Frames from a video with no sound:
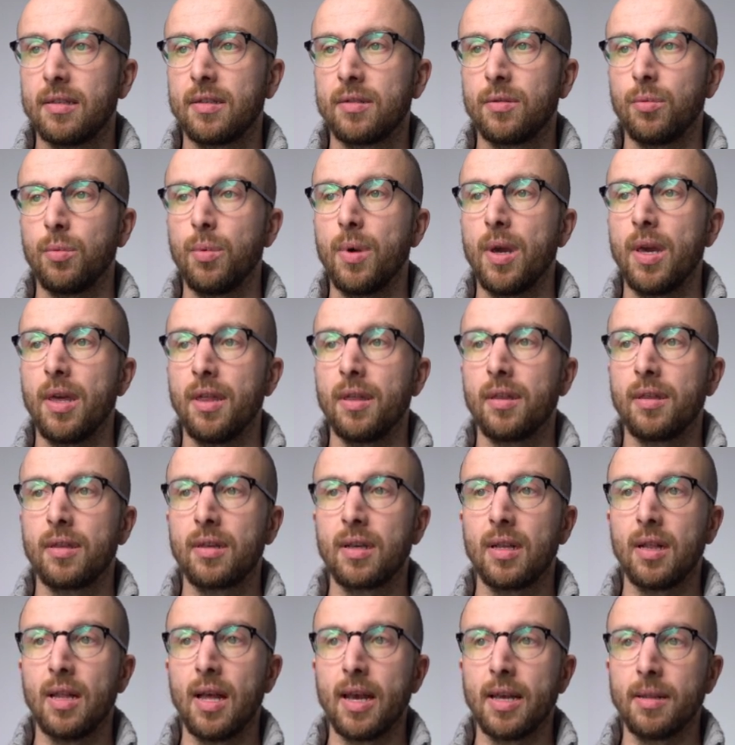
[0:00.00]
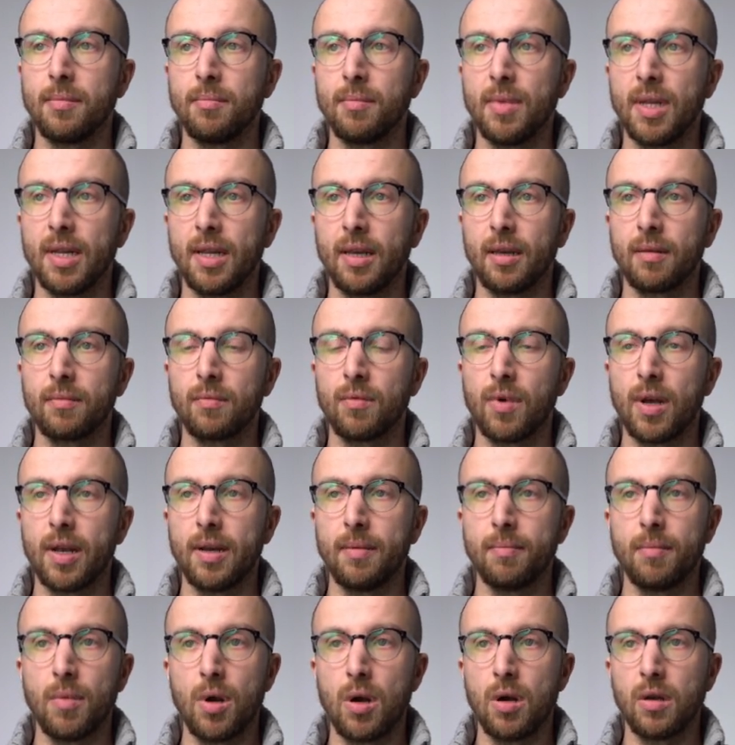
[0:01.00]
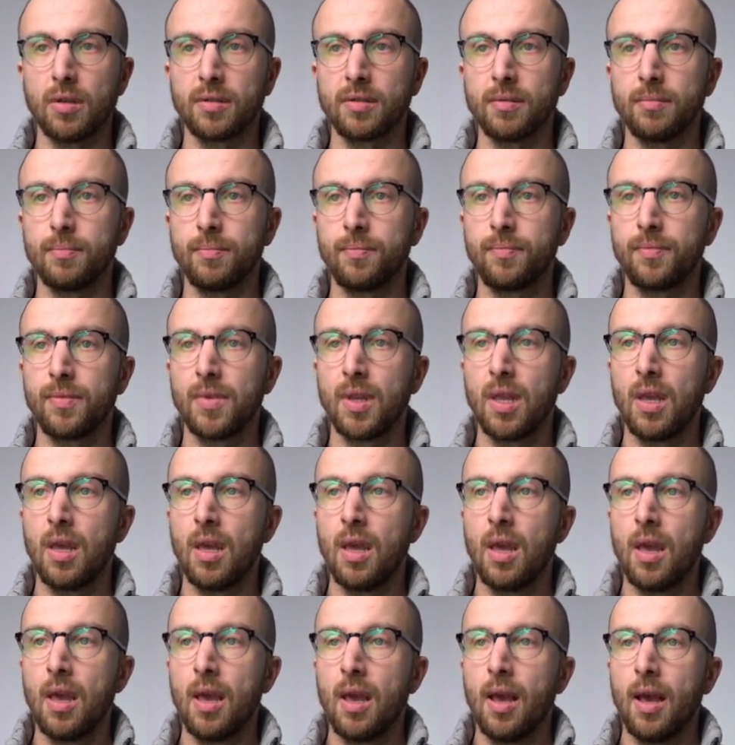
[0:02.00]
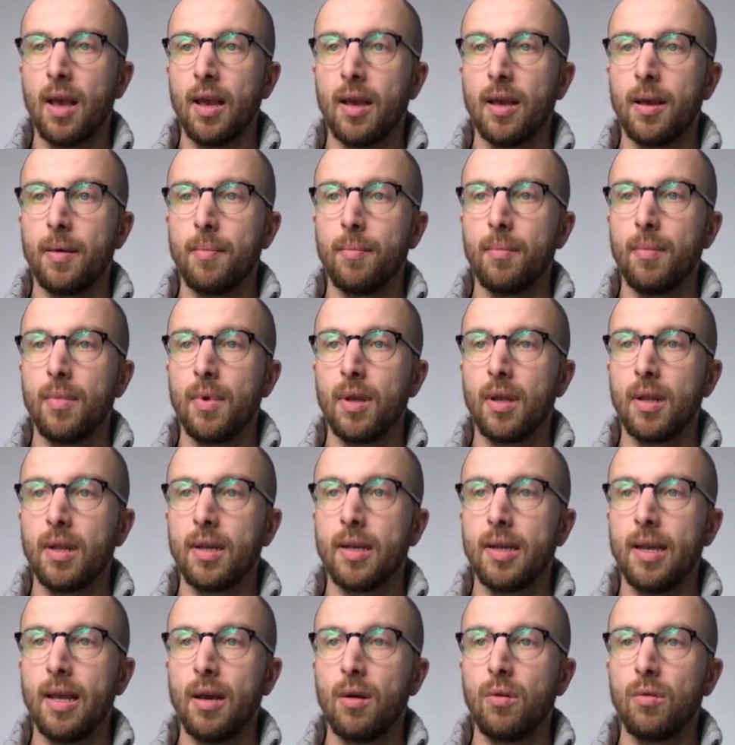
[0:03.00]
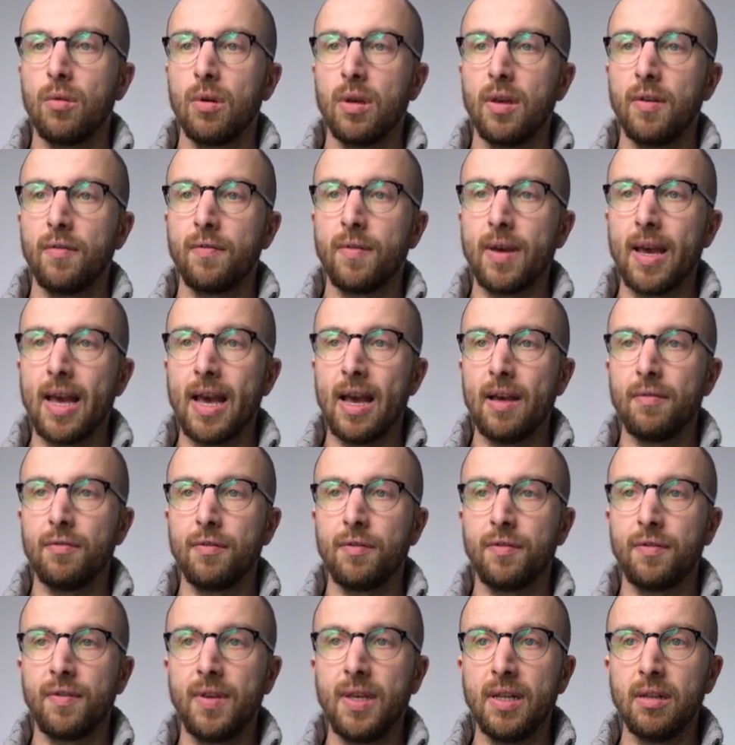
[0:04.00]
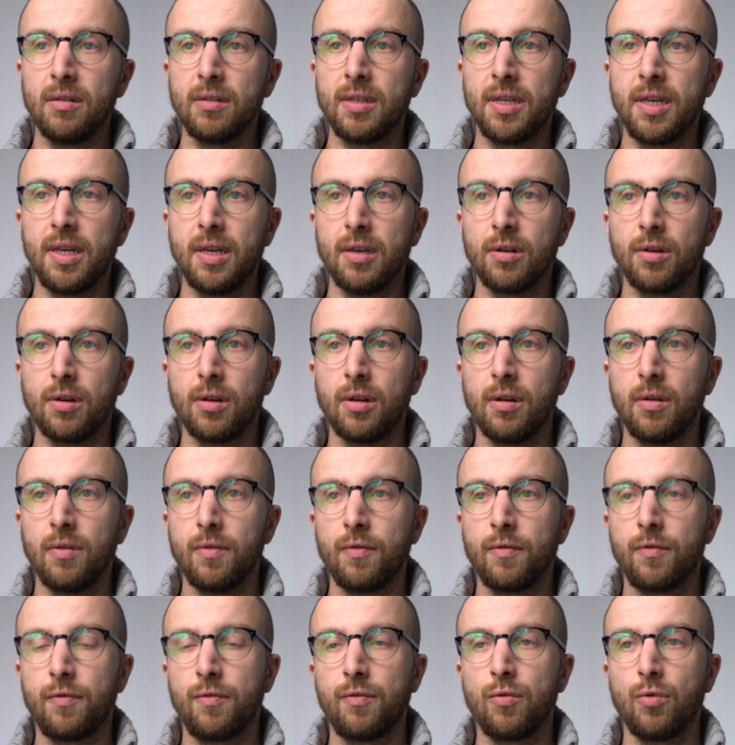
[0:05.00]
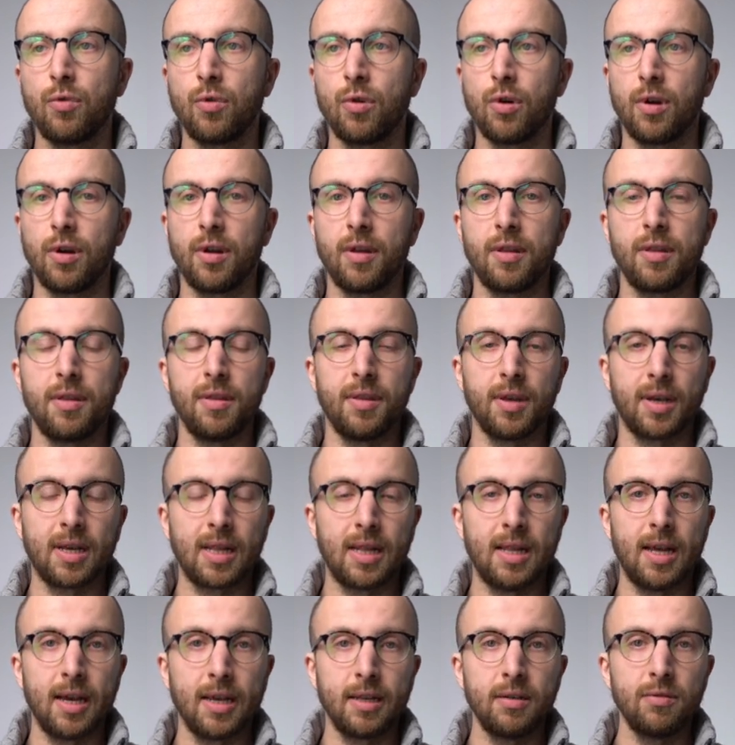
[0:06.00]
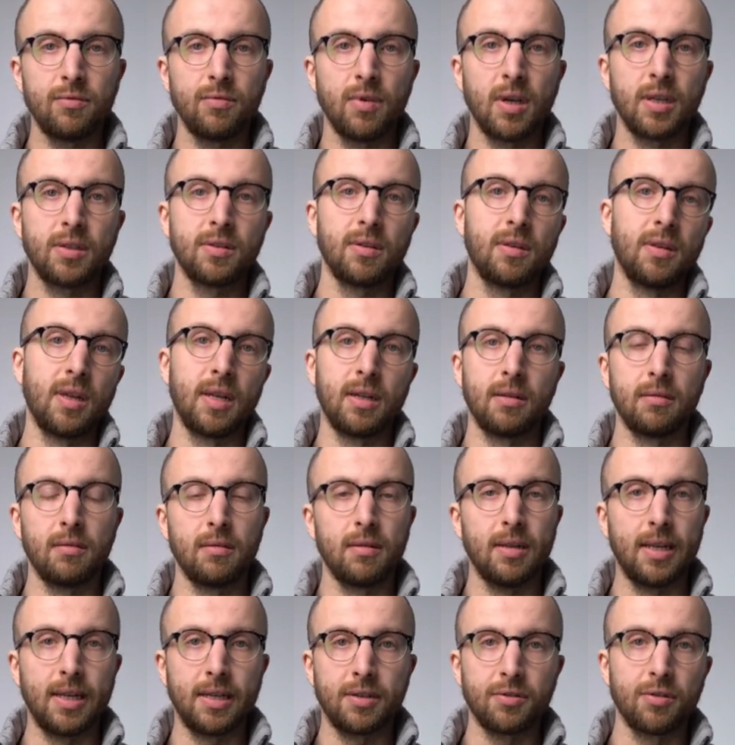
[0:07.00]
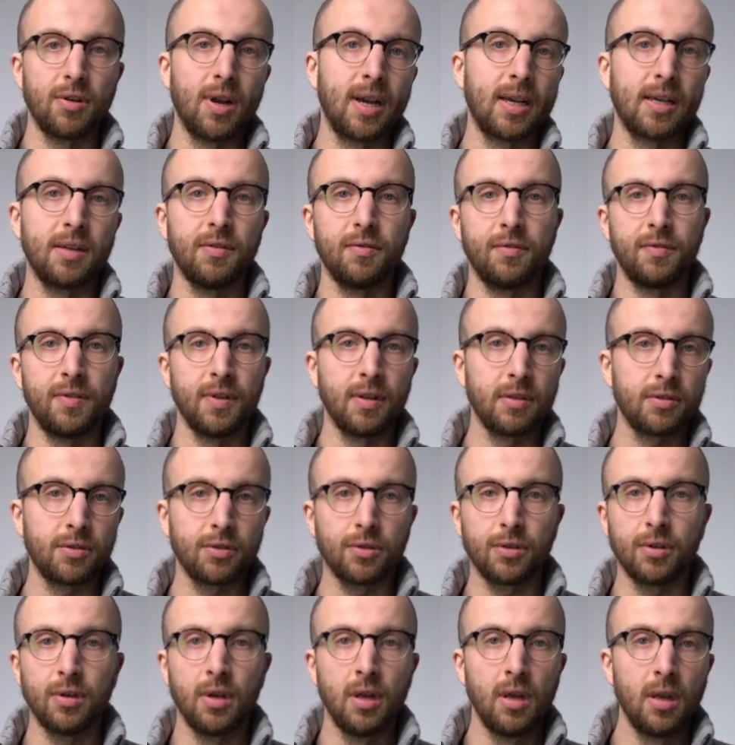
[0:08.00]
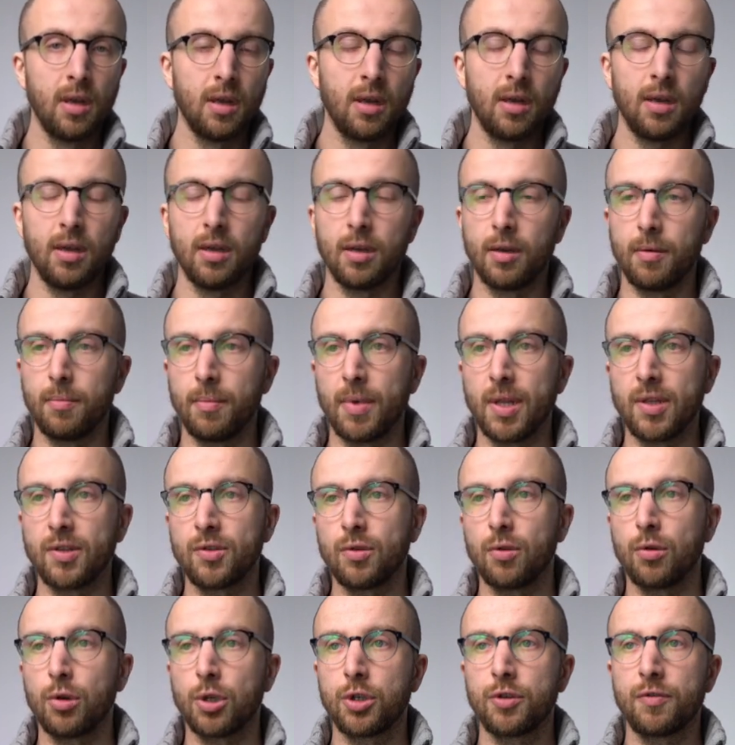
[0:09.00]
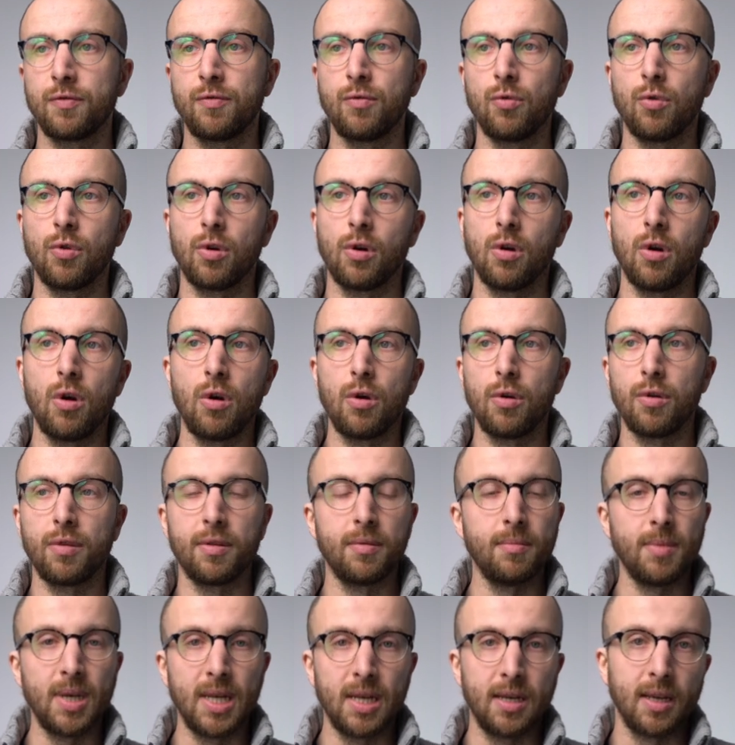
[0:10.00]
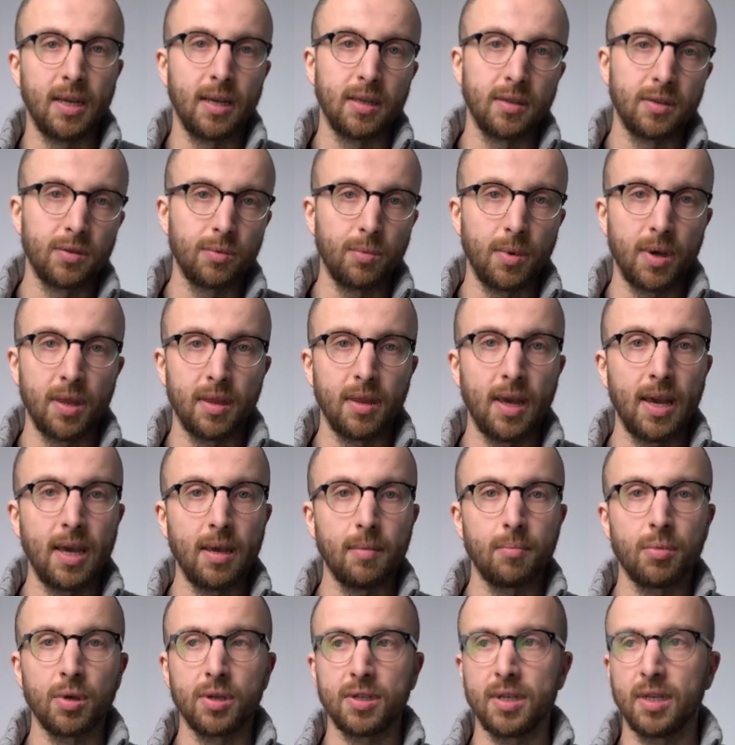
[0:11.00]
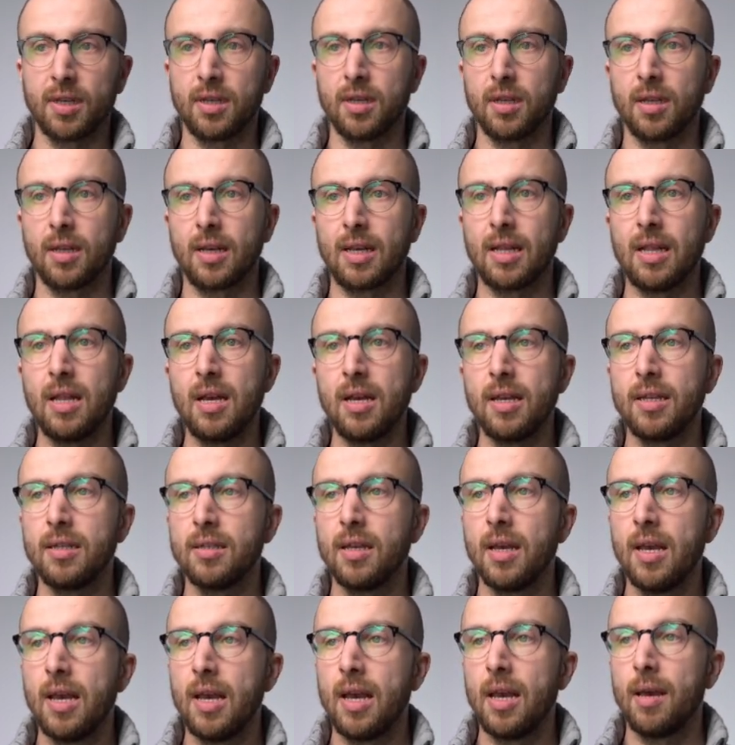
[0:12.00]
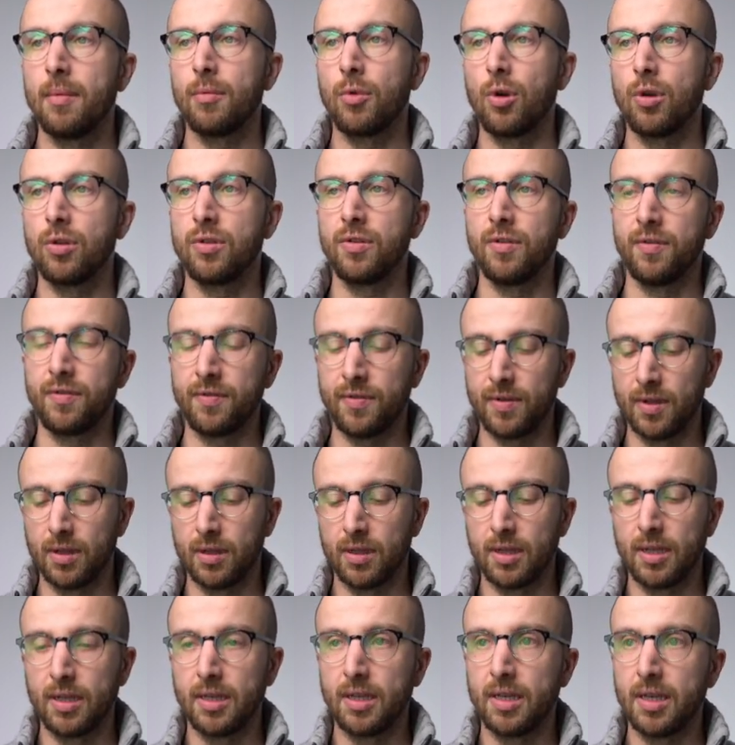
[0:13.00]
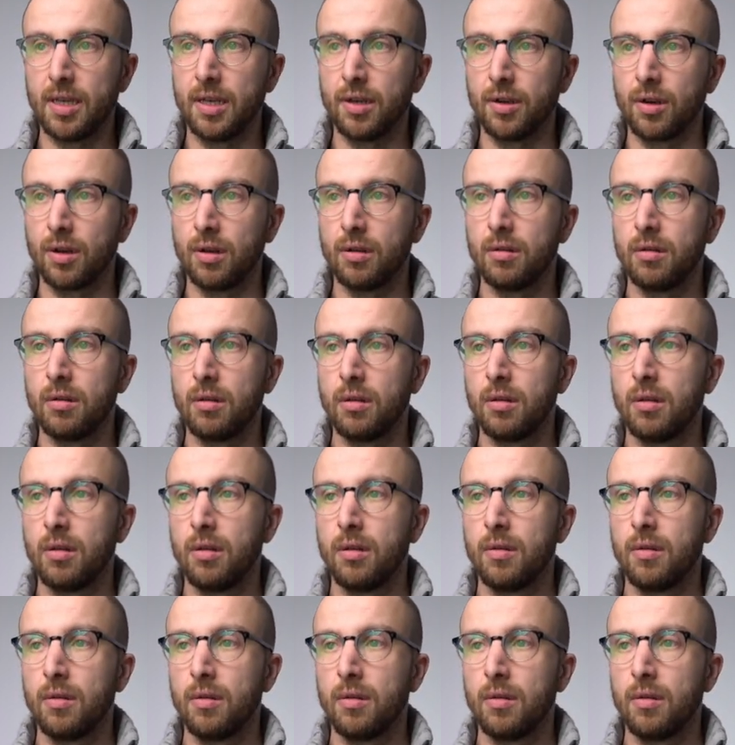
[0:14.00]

this with client meeting, right? Awesome. Um, now, if I have a field here for the client, right, so that later I can filter um, and search for all the meetings with a particular client, I'm going to fill in here